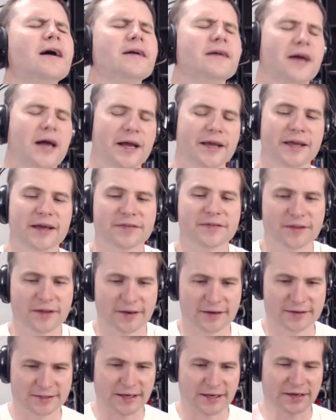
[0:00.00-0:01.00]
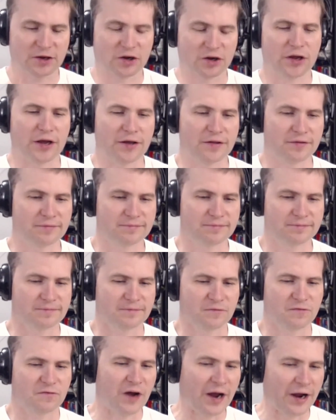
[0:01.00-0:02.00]
I get that it's like, okay,
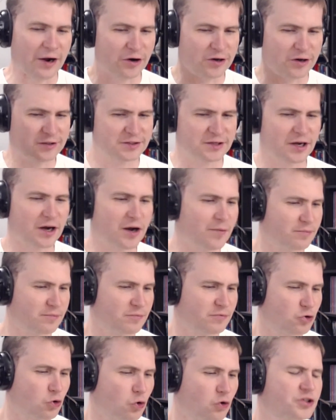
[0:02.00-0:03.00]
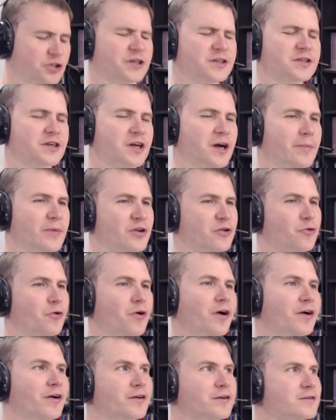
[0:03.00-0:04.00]
fire has come, torch has come into
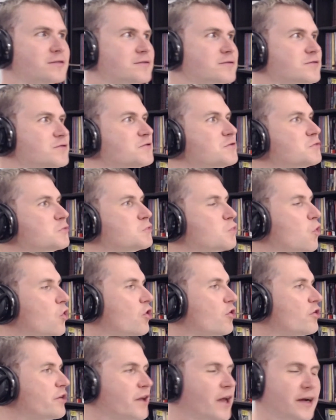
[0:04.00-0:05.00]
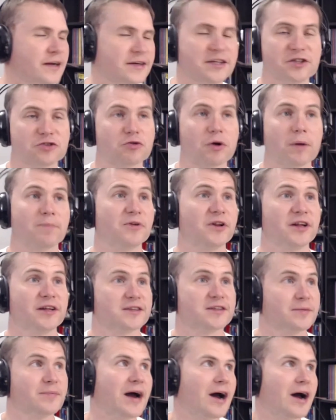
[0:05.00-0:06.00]
our world and like disrupted it
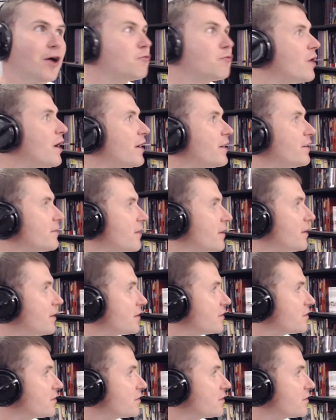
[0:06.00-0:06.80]
somehow, right? Like